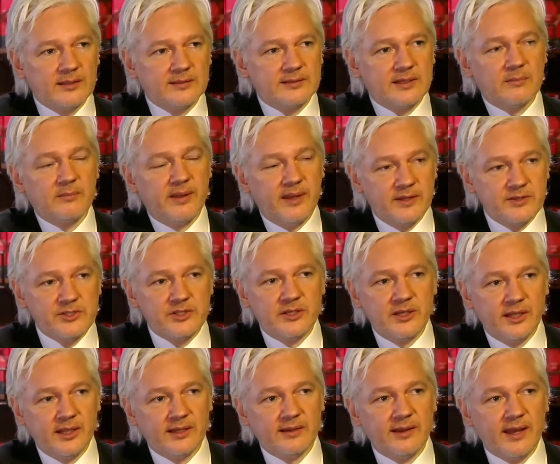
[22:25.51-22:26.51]
some
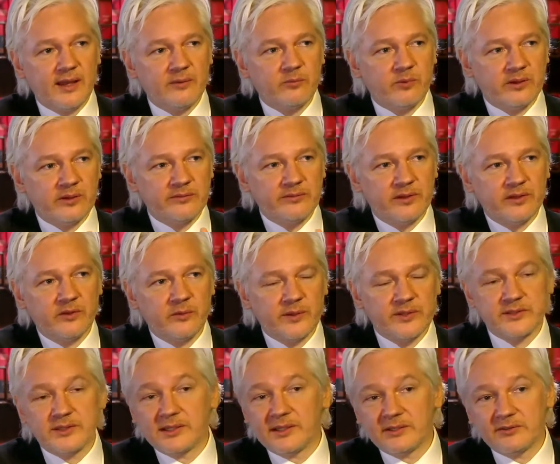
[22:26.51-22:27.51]
engineer at one of the
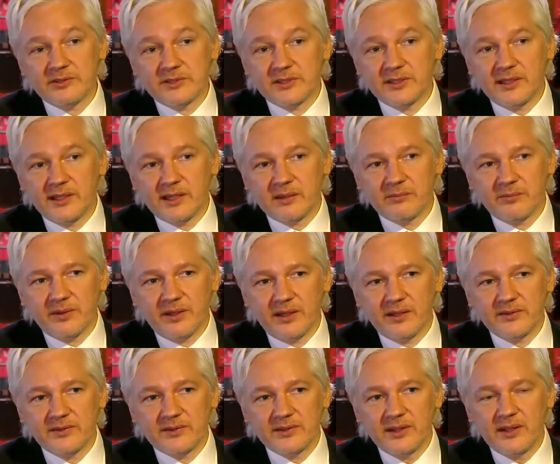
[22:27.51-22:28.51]
US electricity
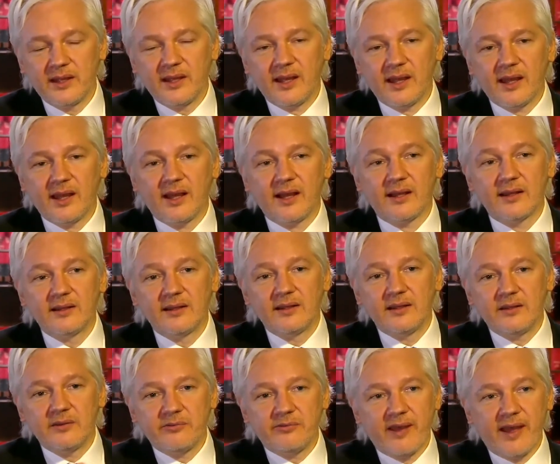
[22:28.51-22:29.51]
companies
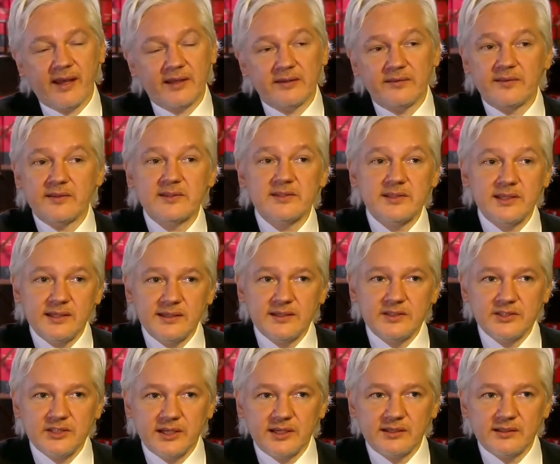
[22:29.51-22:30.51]
found this
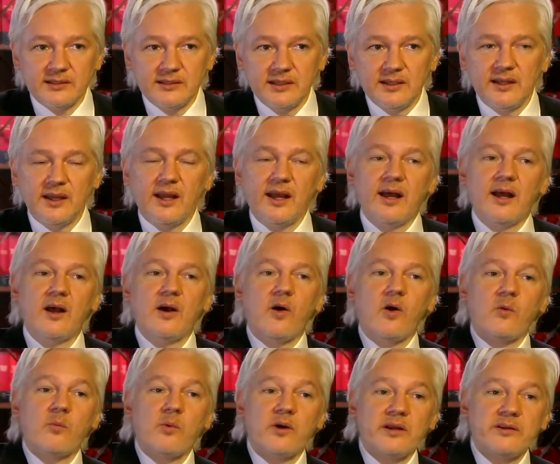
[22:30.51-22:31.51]
signature
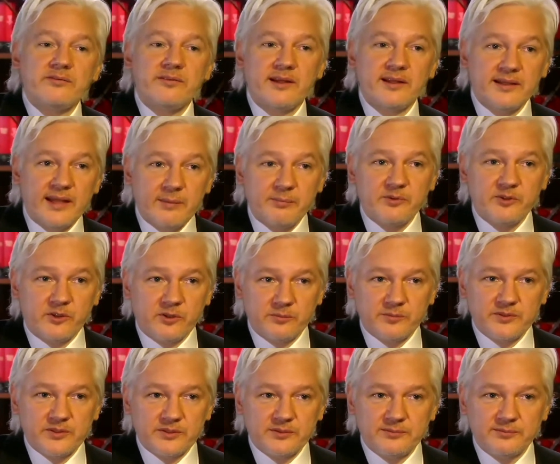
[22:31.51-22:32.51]
on one of their
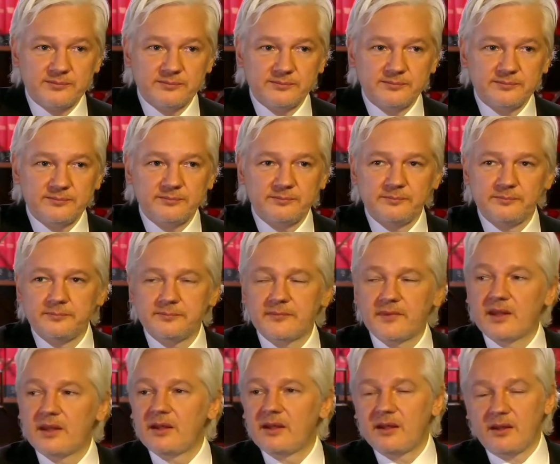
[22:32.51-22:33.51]
laptops.
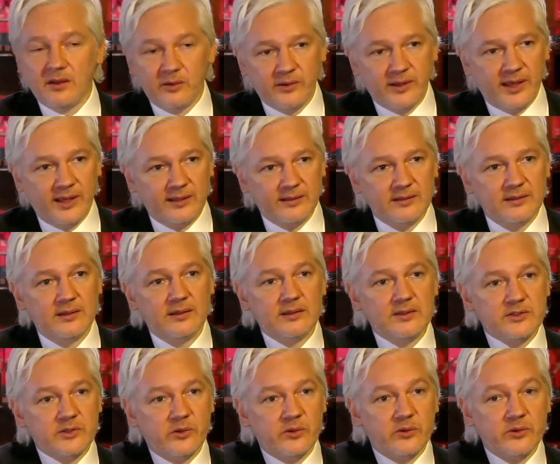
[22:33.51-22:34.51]
Okay.
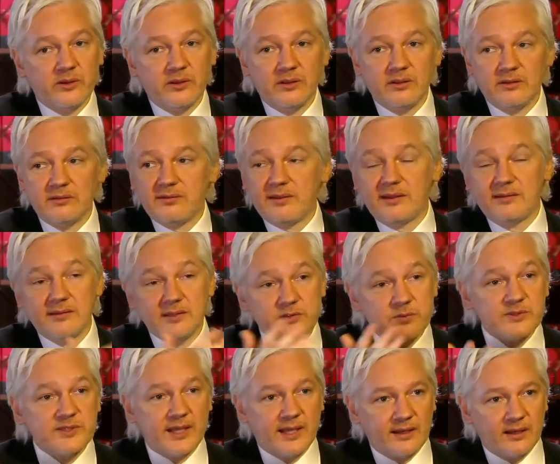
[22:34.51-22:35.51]
So then this
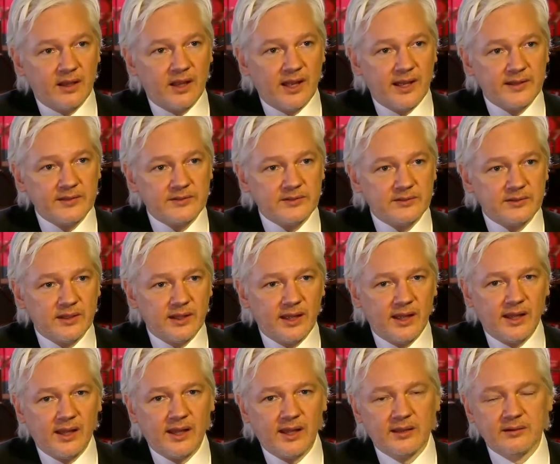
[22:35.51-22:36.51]
was analyzed
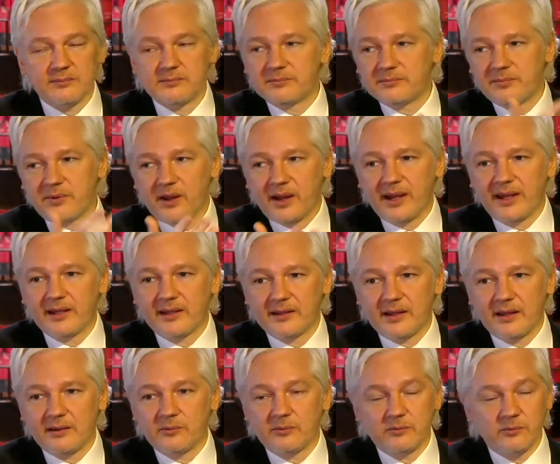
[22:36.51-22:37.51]
by
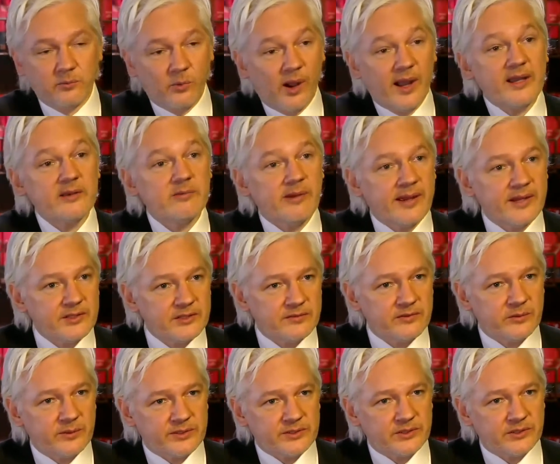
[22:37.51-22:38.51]
a wide range
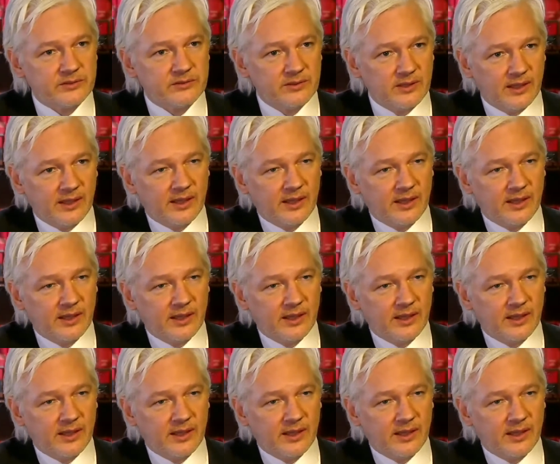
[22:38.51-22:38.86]
of US